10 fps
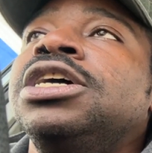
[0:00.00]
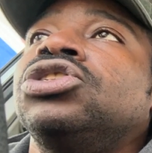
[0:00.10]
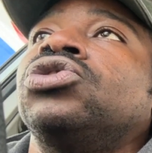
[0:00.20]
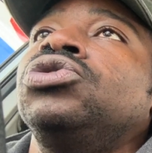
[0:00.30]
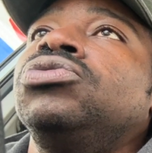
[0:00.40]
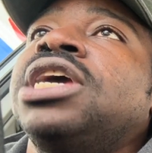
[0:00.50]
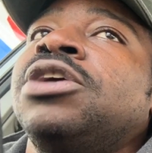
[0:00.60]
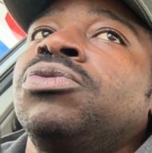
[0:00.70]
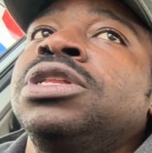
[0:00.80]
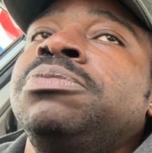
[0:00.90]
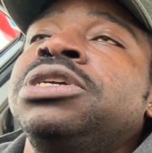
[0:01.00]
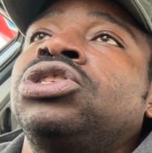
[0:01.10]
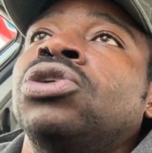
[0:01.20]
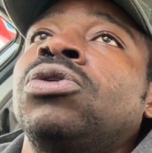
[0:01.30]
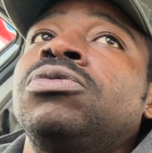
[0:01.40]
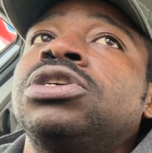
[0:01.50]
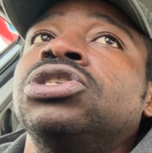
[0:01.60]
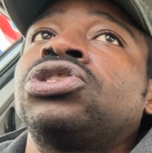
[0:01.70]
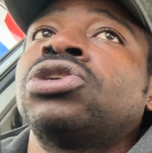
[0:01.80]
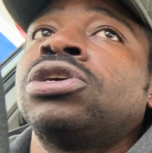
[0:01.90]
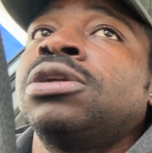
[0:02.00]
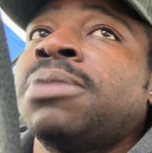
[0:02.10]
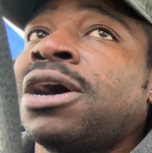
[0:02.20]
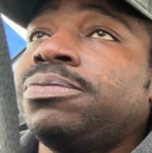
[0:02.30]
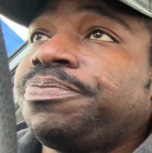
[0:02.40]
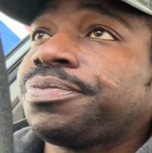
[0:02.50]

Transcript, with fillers: So you can't really be so concerned about